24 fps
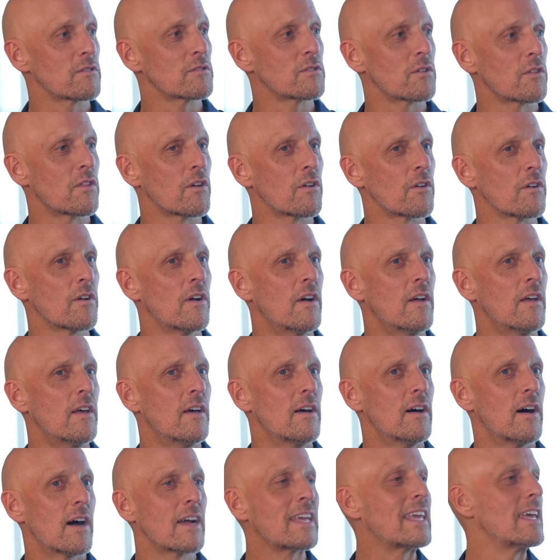So they're
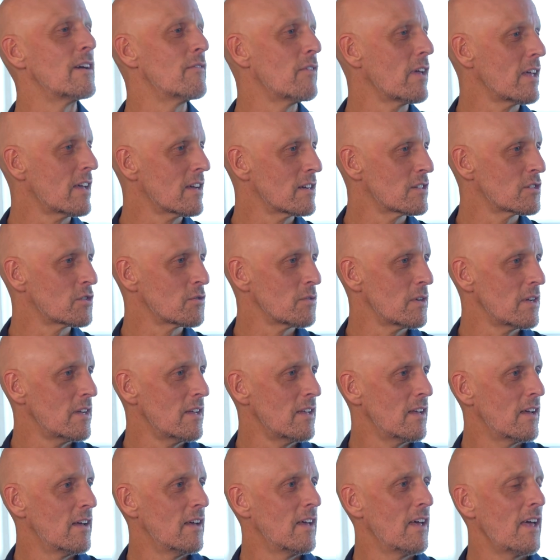a giving country,